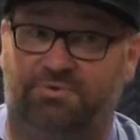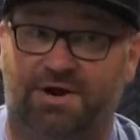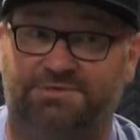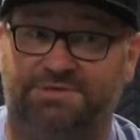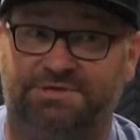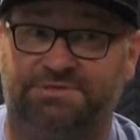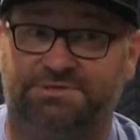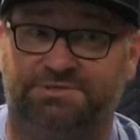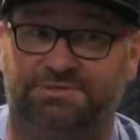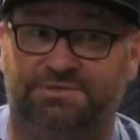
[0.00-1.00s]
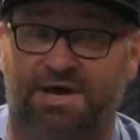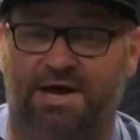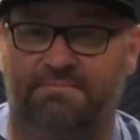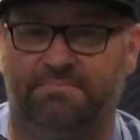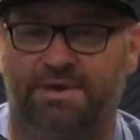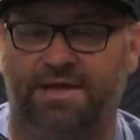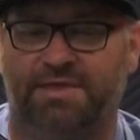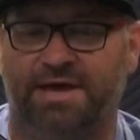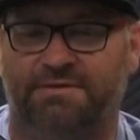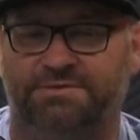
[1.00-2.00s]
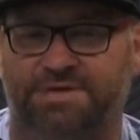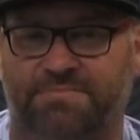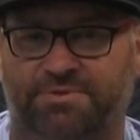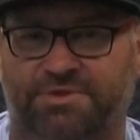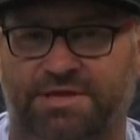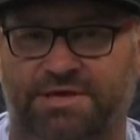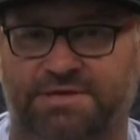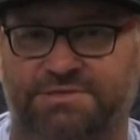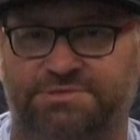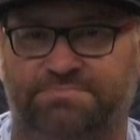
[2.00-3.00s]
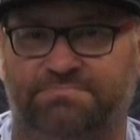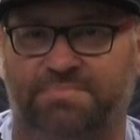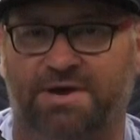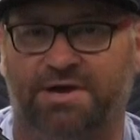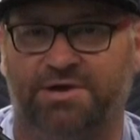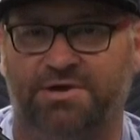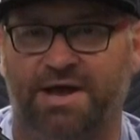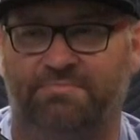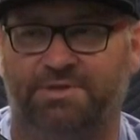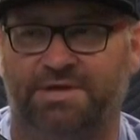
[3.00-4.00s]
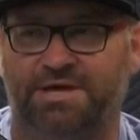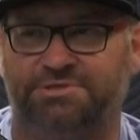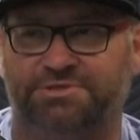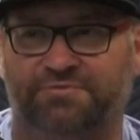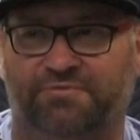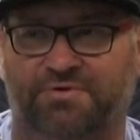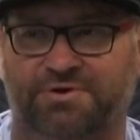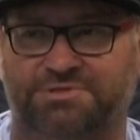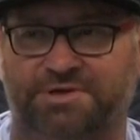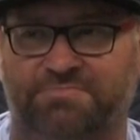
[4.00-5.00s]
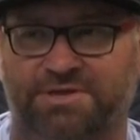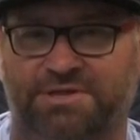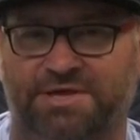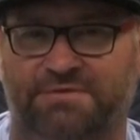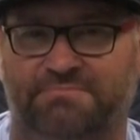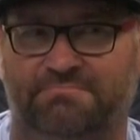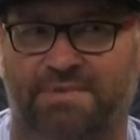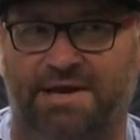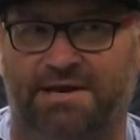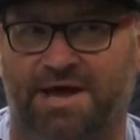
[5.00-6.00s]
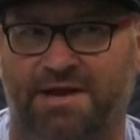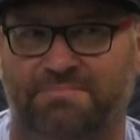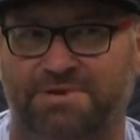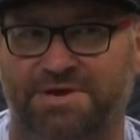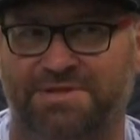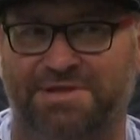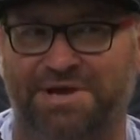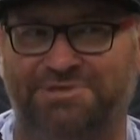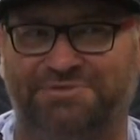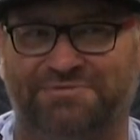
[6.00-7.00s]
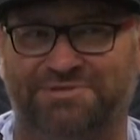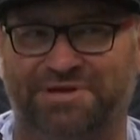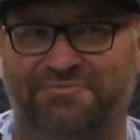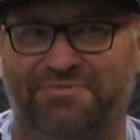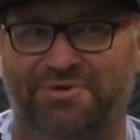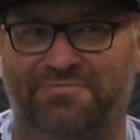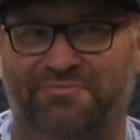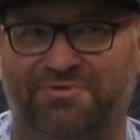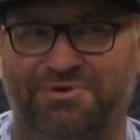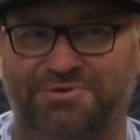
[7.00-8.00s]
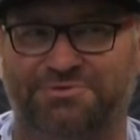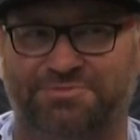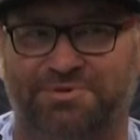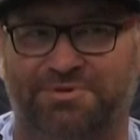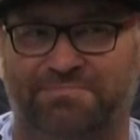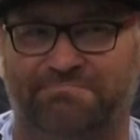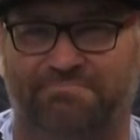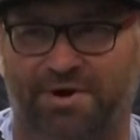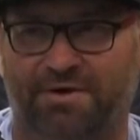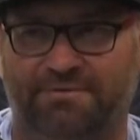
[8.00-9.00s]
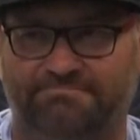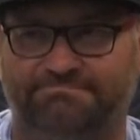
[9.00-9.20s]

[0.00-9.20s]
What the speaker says: processes, and that type of thing is a good application for something that might kind of be on the edge of its envelope for a usable part.